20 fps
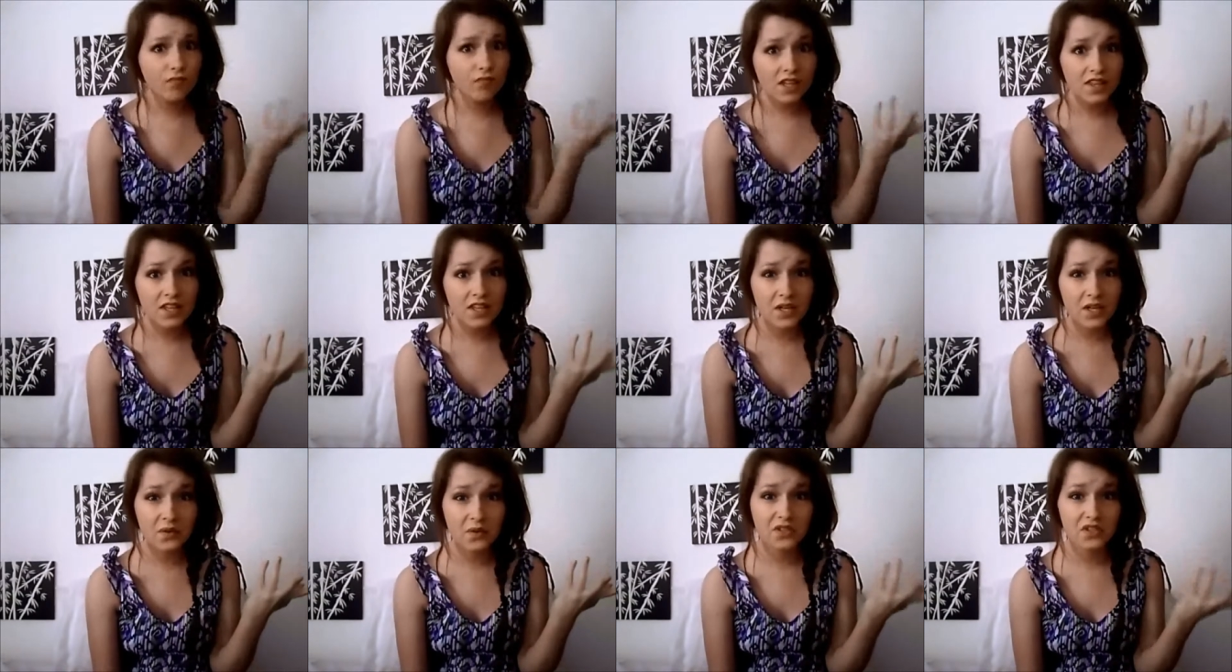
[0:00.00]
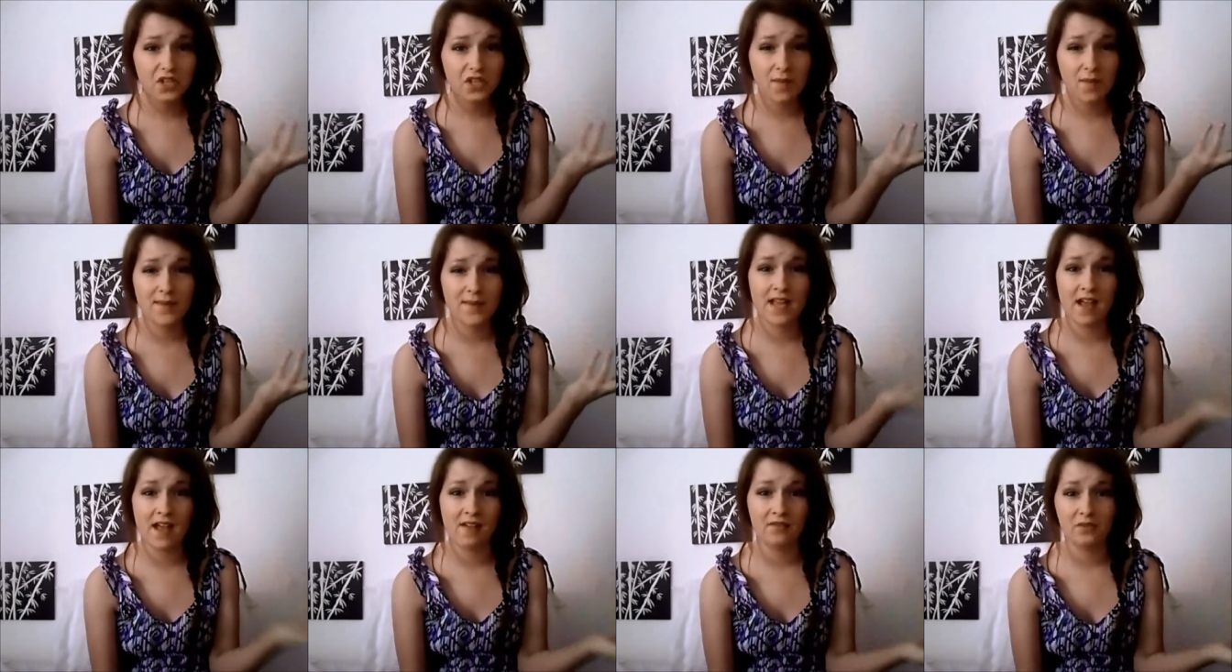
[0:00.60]
and then I went
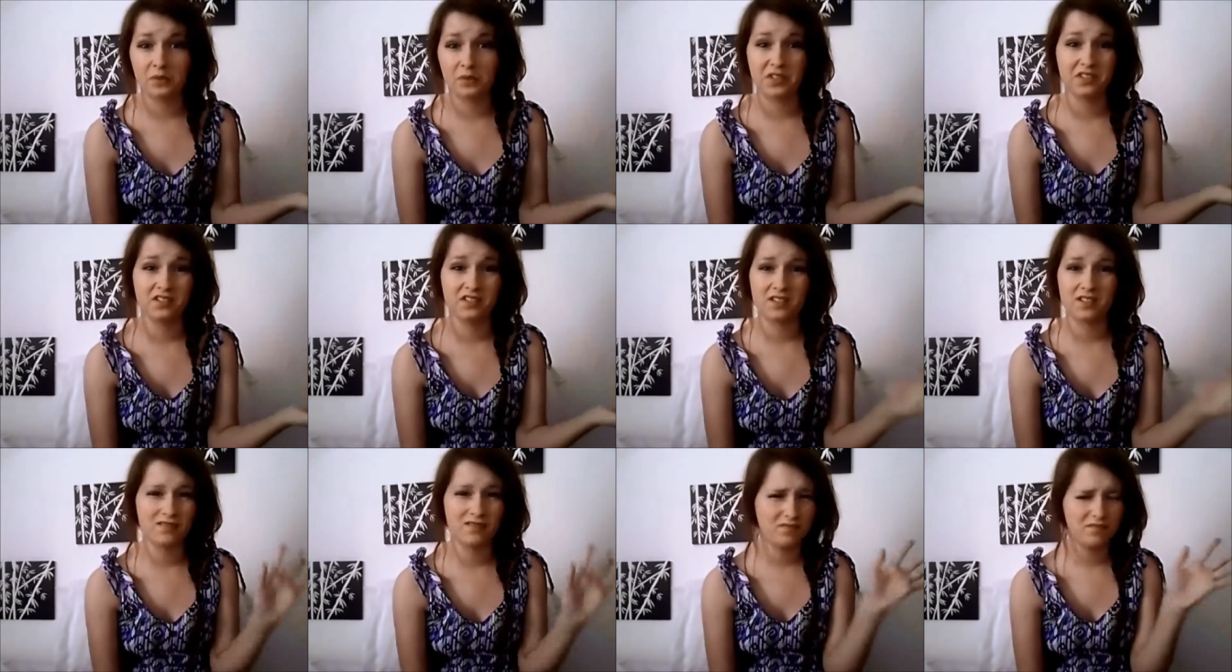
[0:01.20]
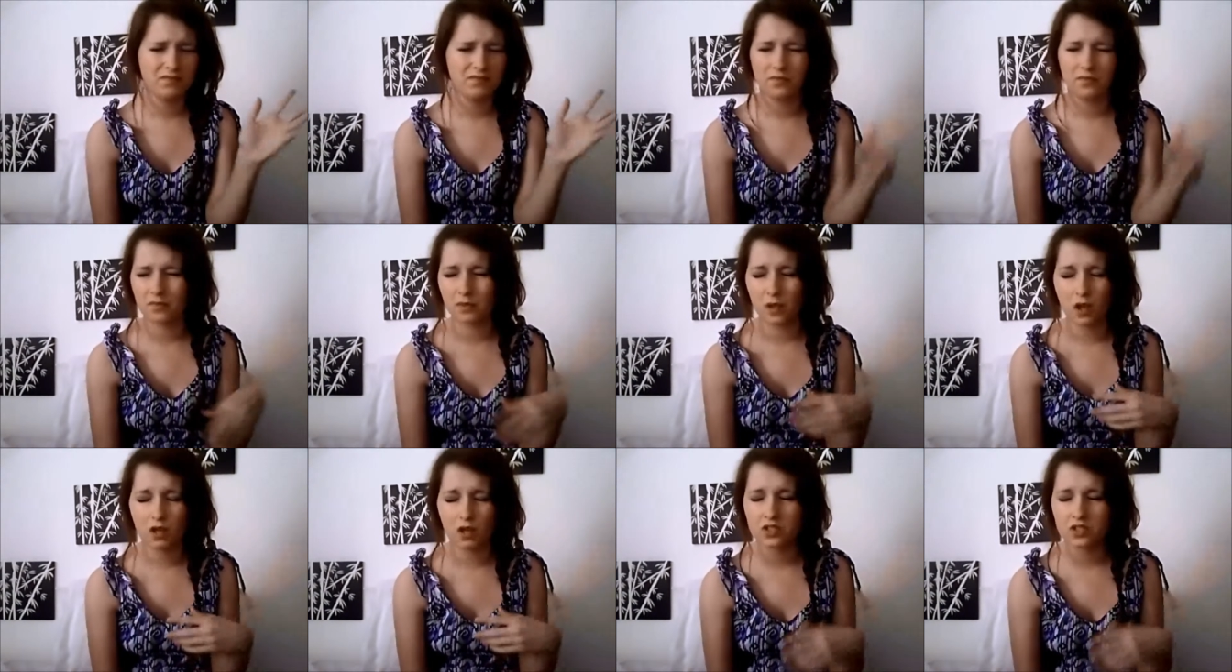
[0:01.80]
shopping afterwards.
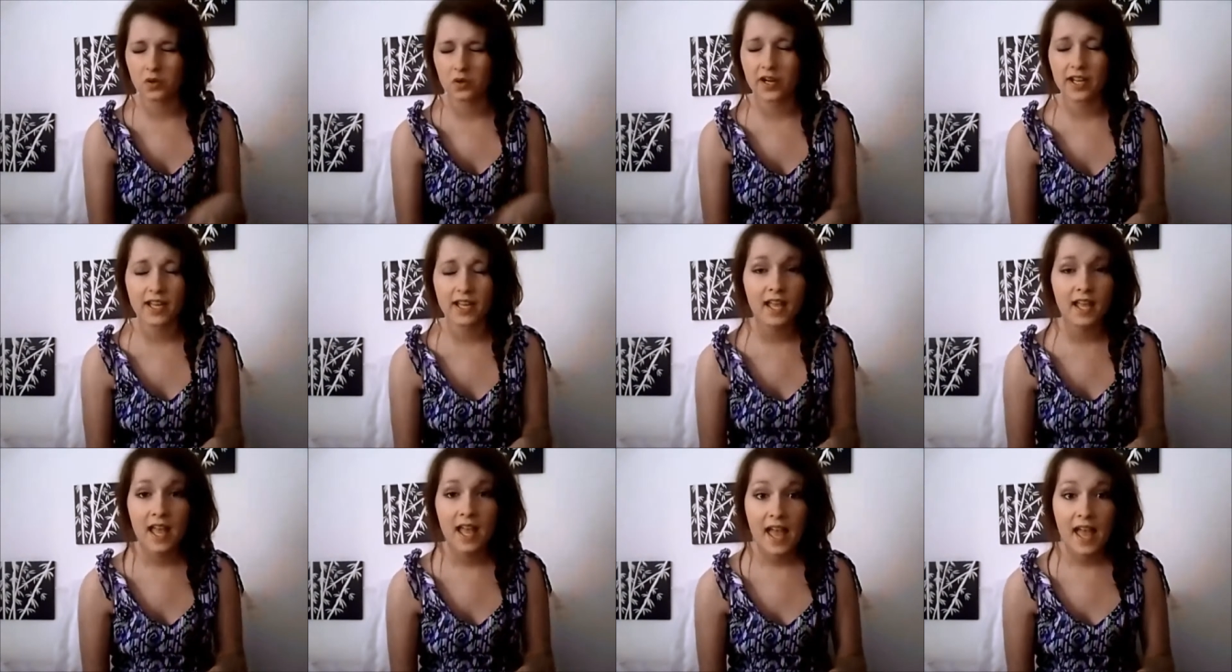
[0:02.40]
Long story.